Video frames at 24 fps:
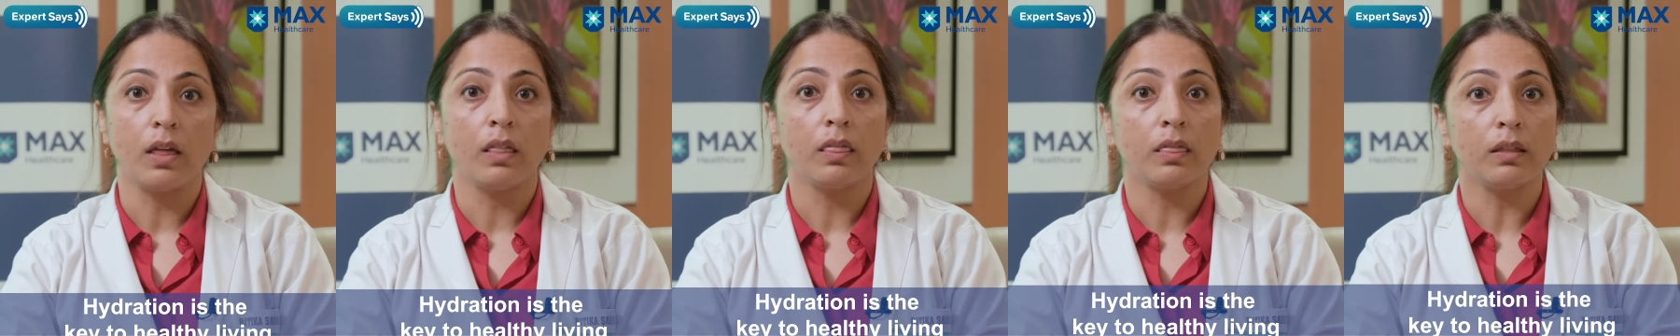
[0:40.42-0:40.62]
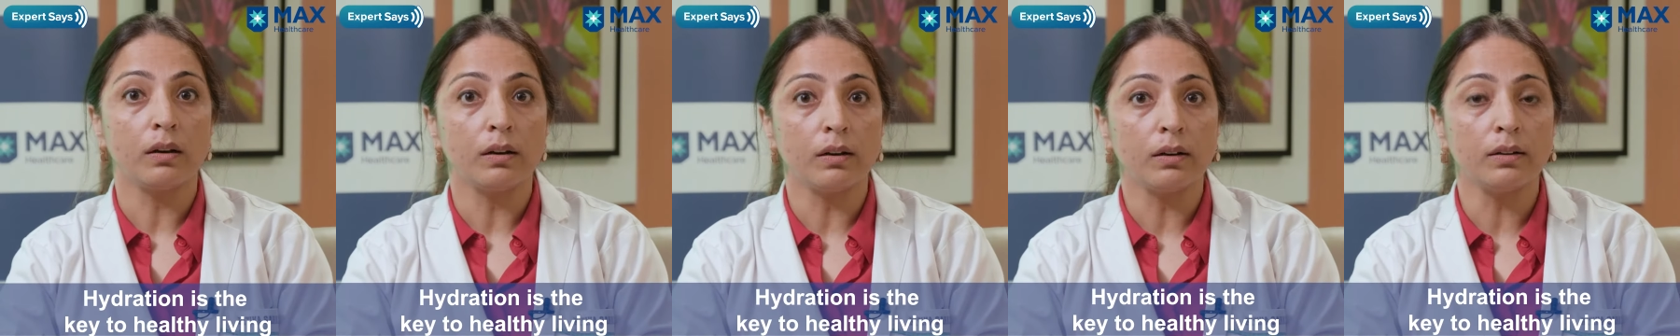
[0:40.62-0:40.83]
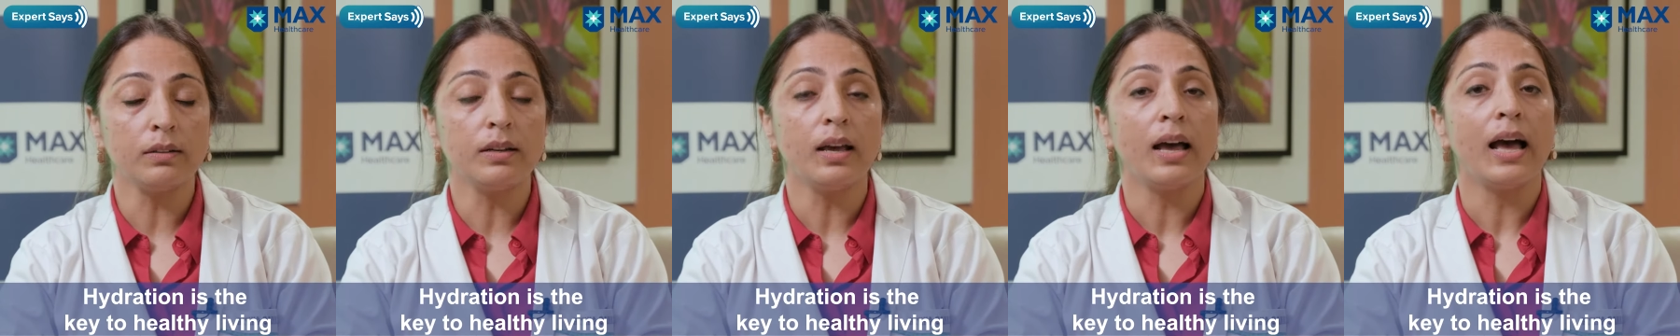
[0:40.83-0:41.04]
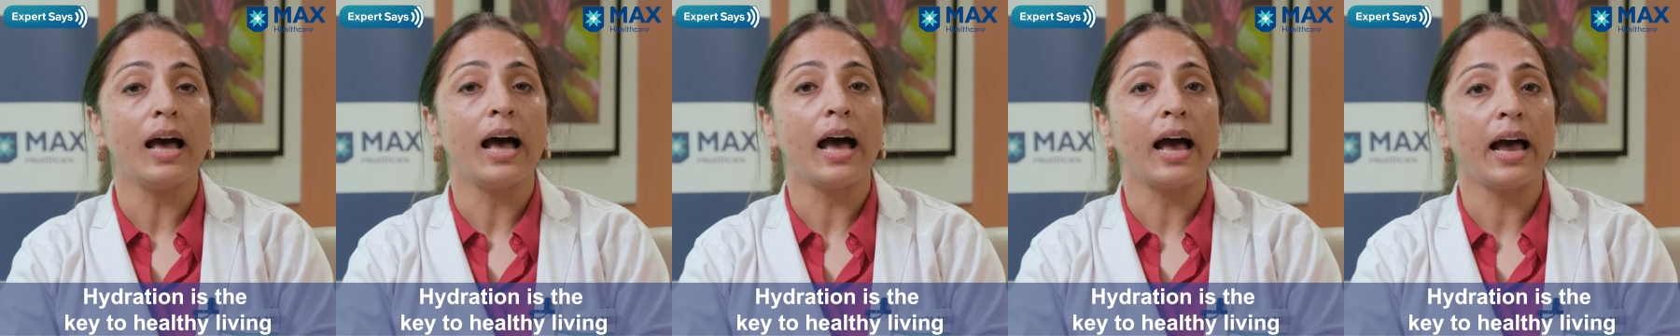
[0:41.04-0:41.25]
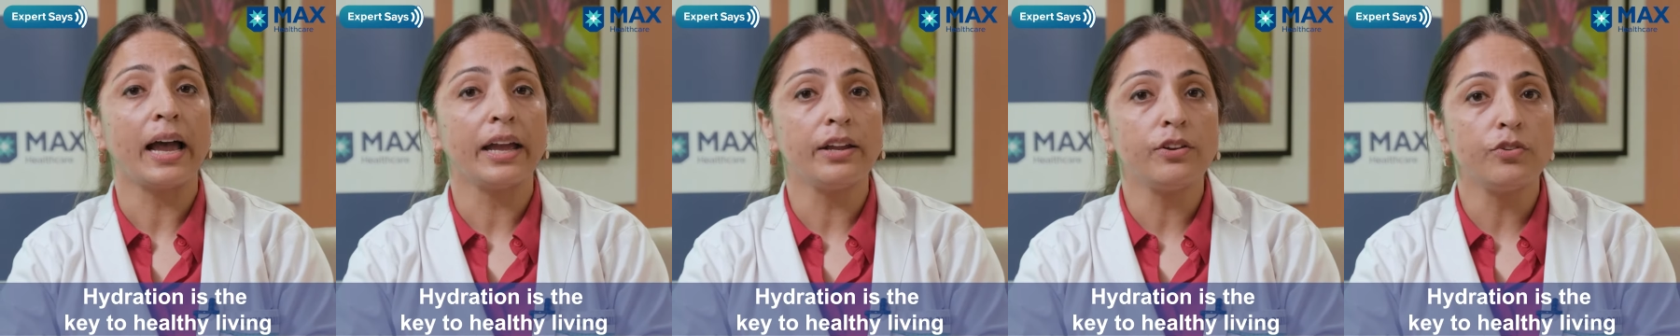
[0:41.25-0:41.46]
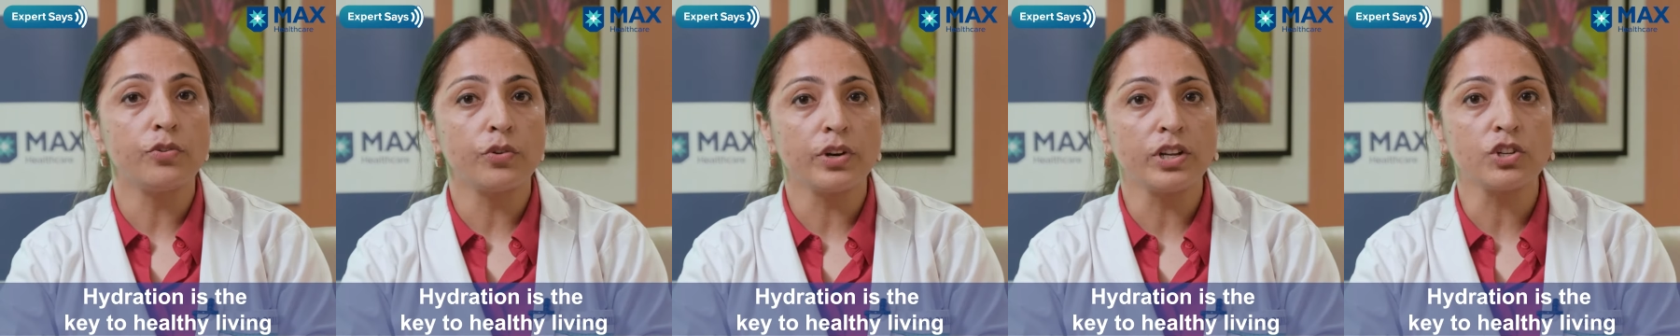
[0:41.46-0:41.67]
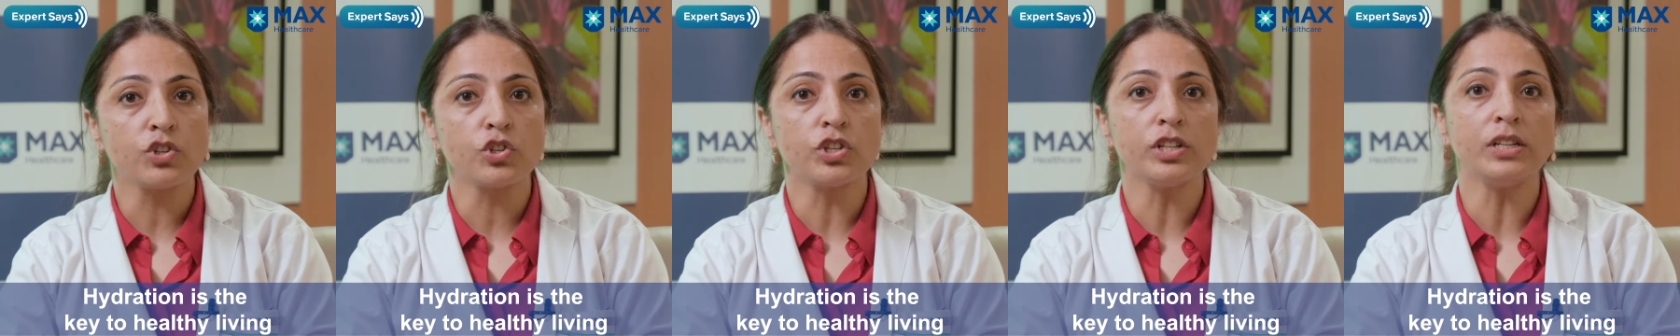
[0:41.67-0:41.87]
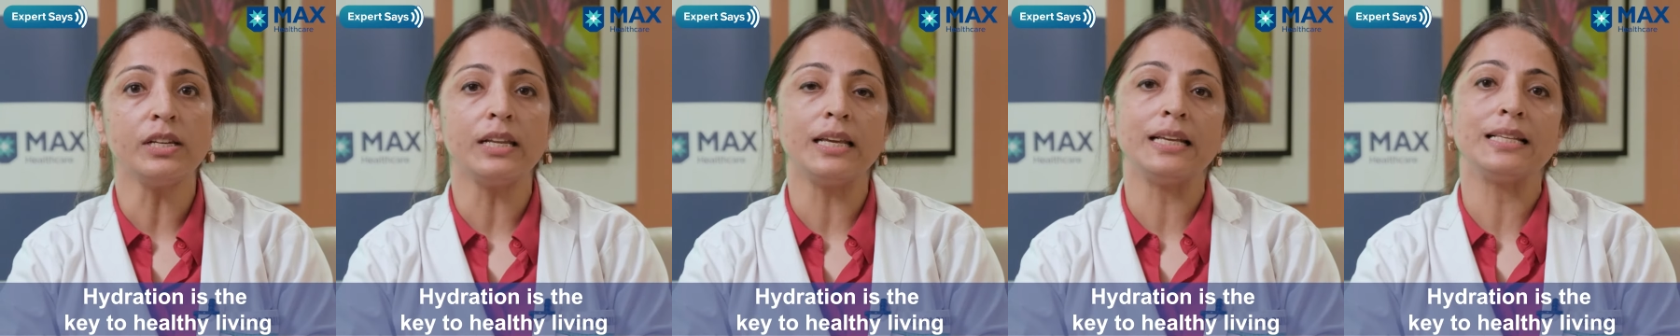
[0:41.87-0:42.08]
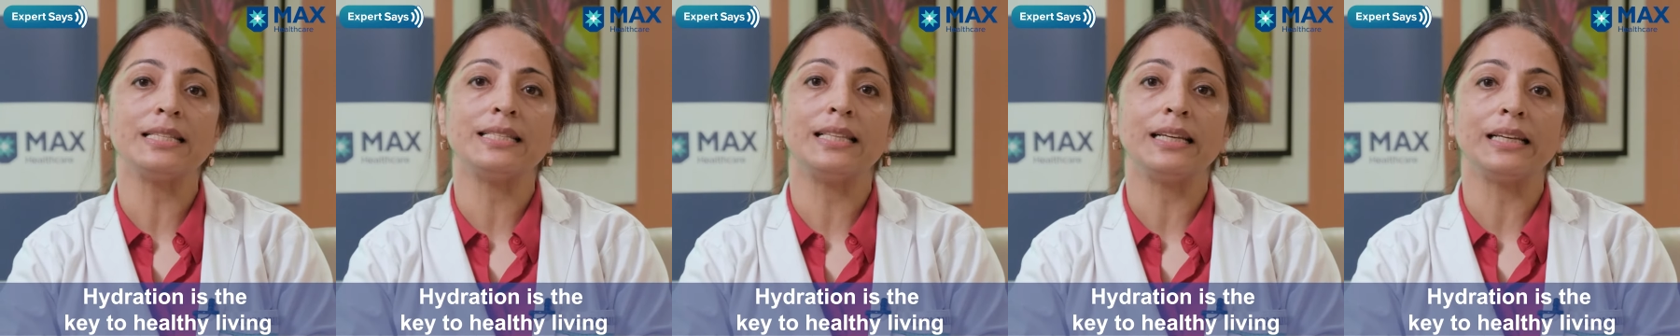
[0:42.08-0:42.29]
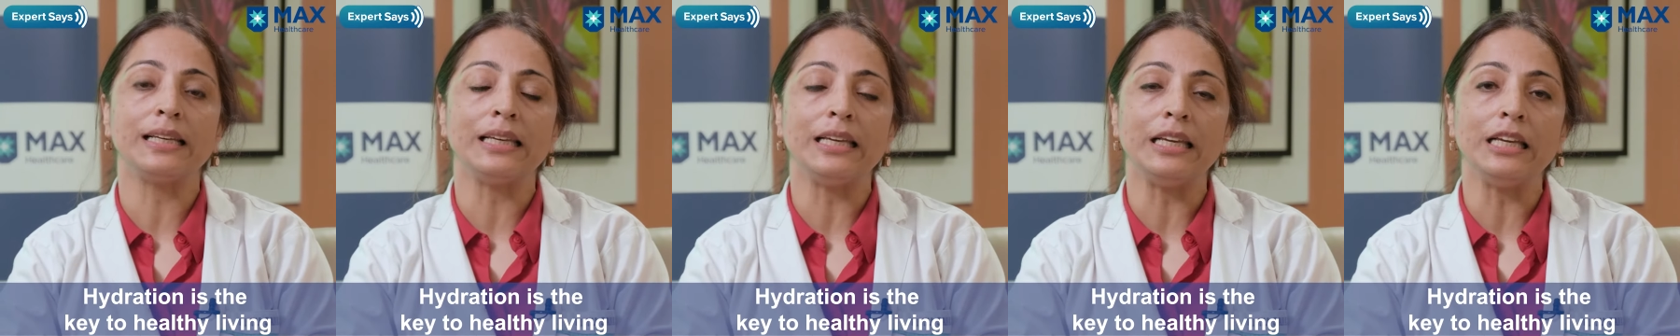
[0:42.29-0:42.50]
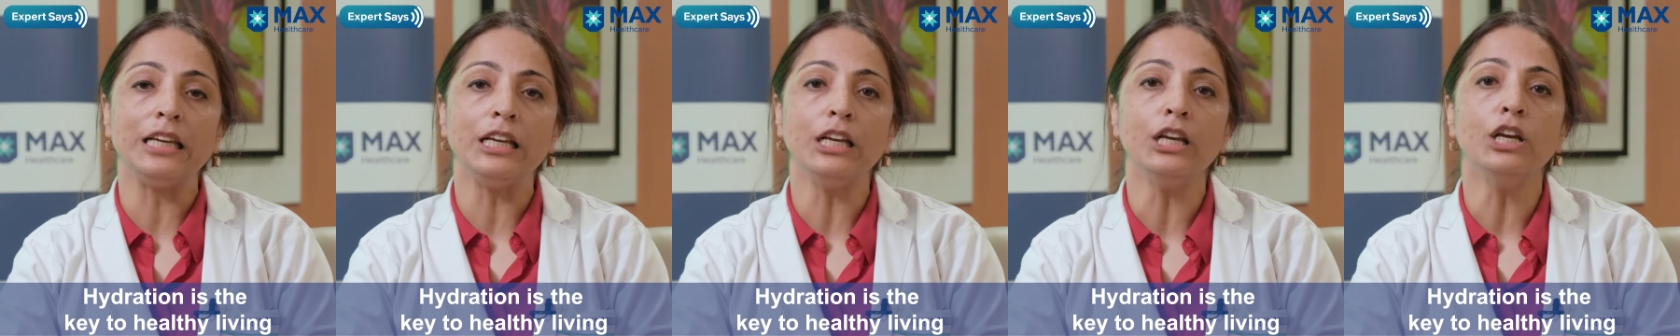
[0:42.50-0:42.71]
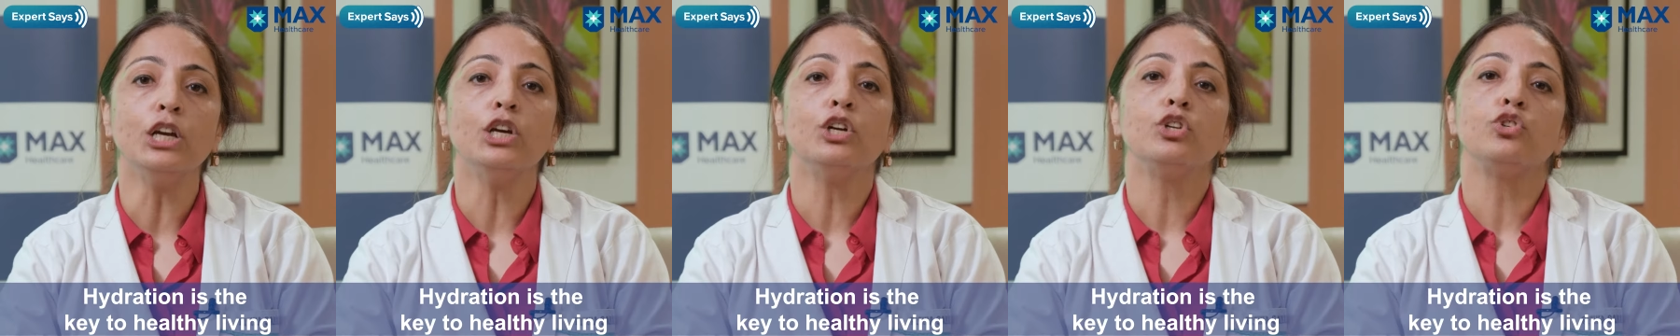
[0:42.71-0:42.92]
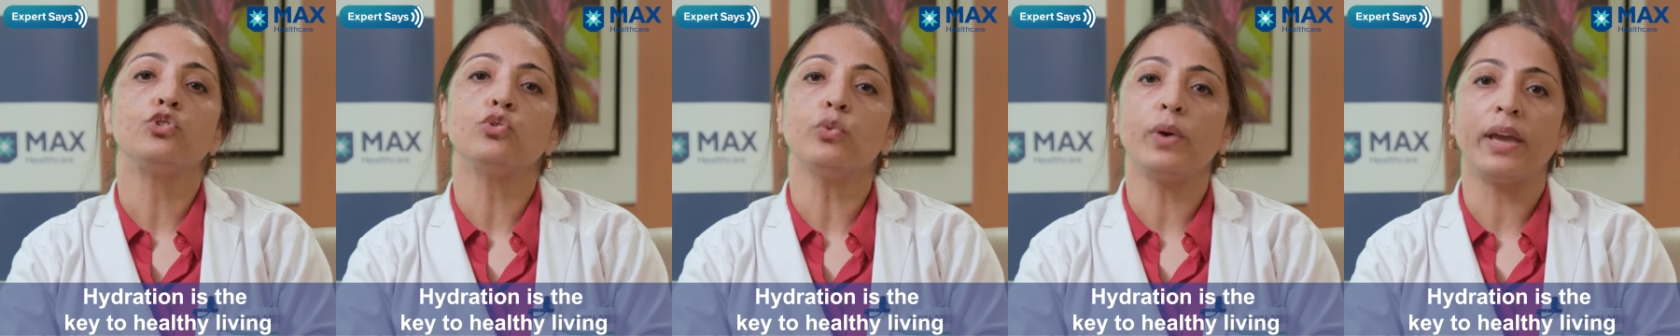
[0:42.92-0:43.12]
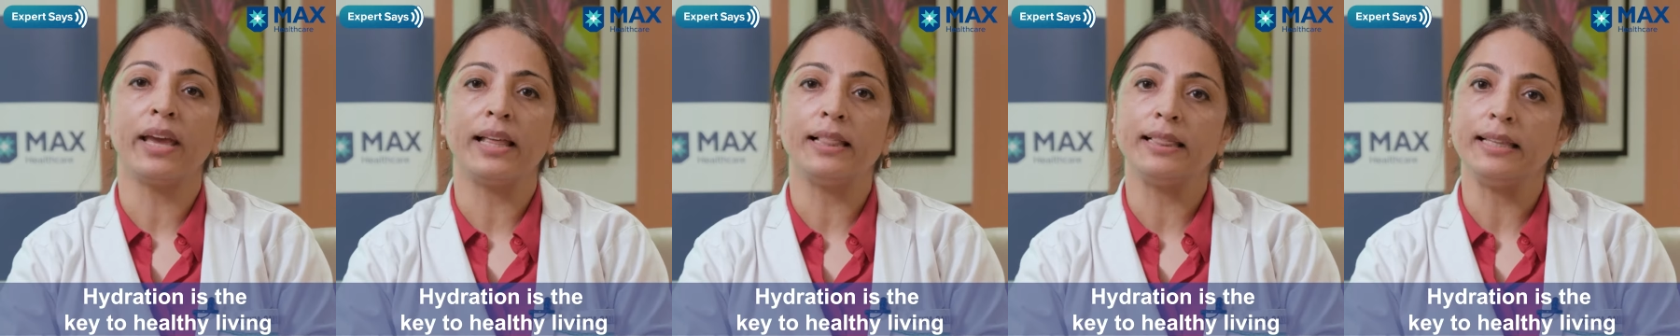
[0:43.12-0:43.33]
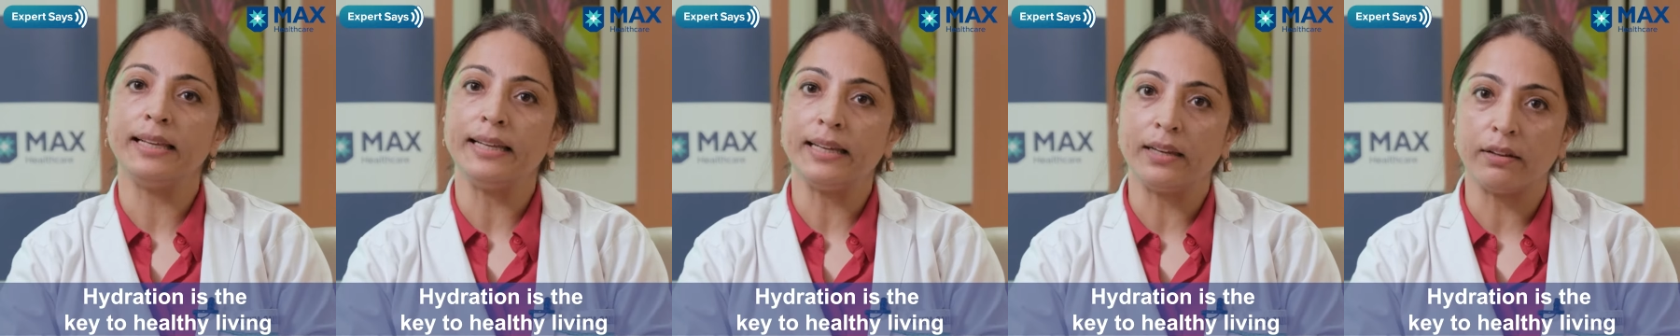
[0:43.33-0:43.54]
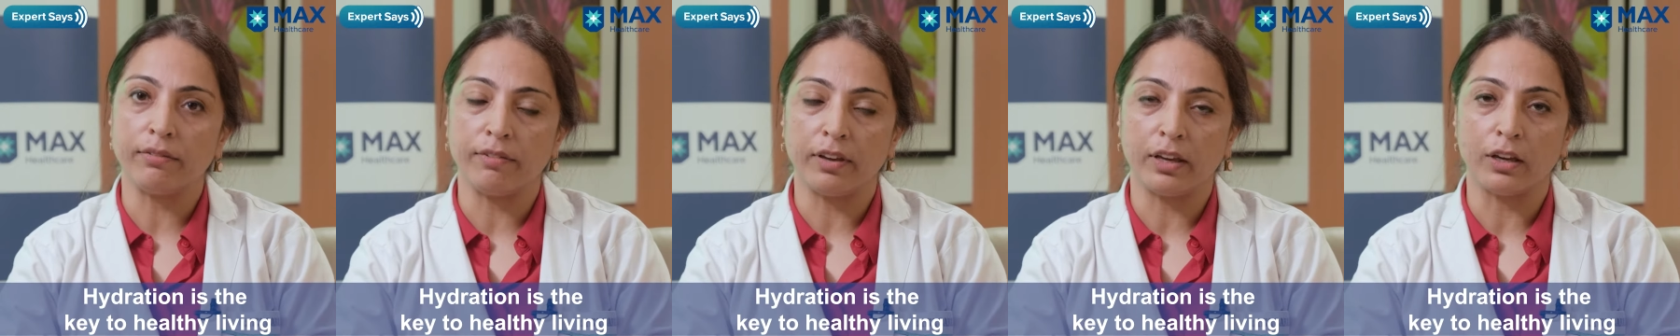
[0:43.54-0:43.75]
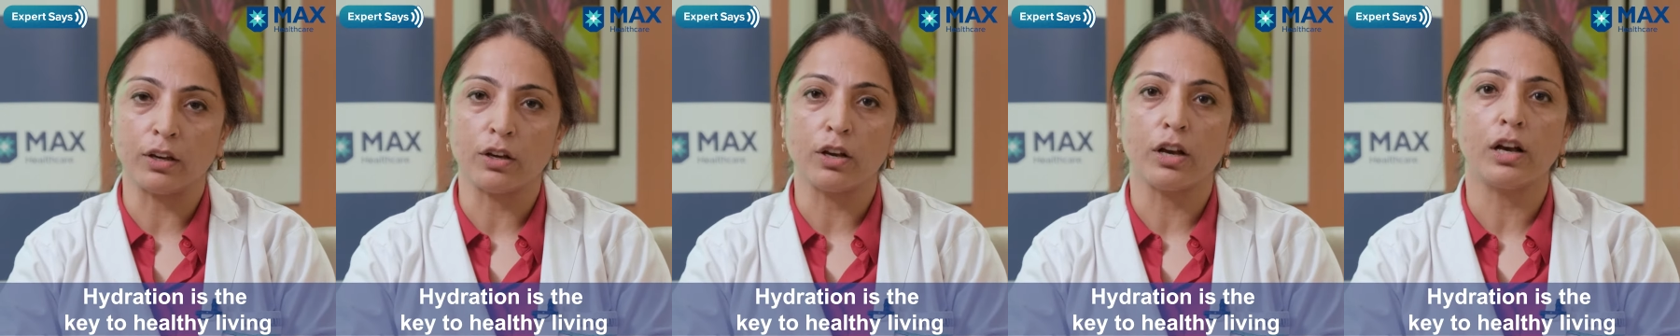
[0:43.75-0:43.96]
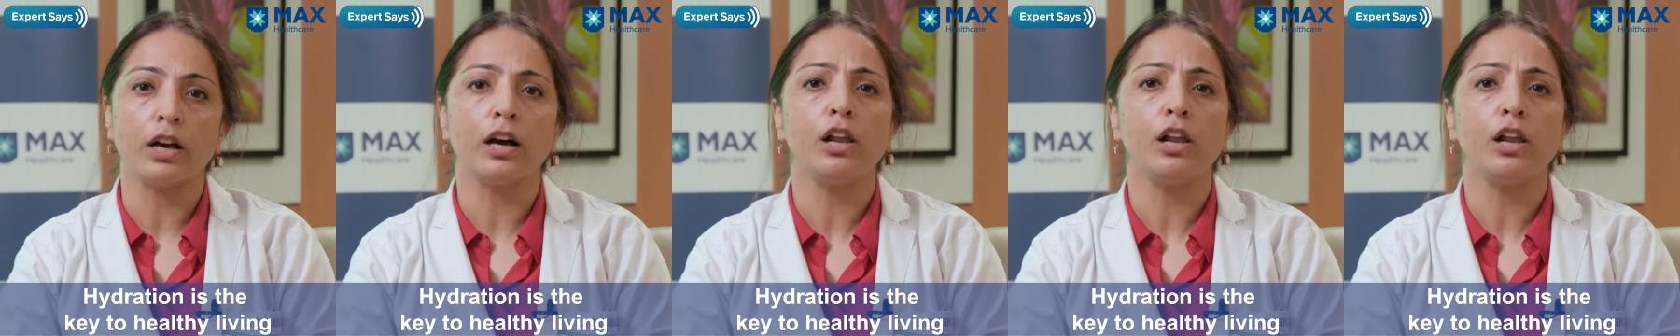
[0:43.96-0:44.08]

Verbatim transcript: Third, hydration is the key to healthy living.